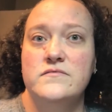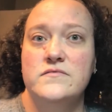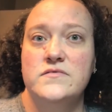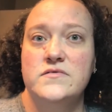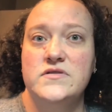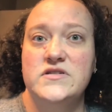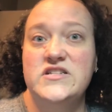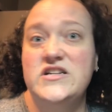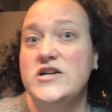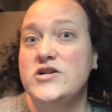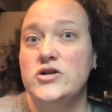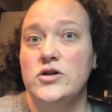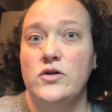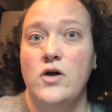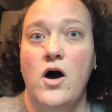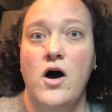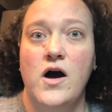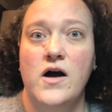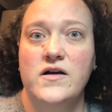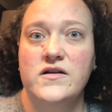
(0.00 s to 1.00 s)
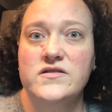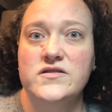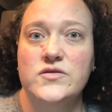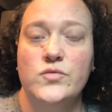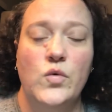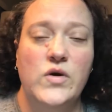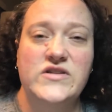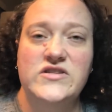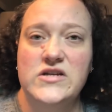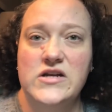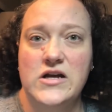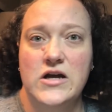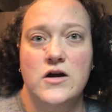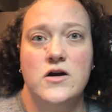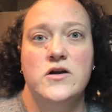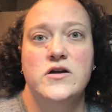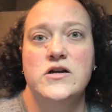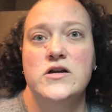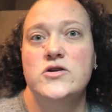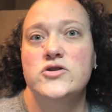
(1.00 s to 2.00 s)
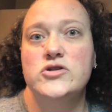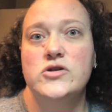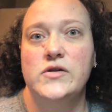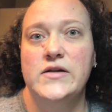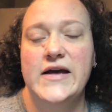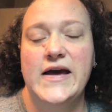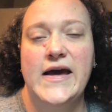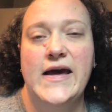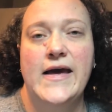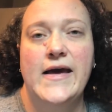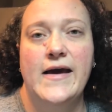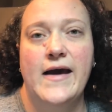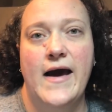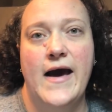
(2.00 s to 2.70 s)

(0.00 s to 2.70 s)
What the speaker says: stitch-alongs once a year usually,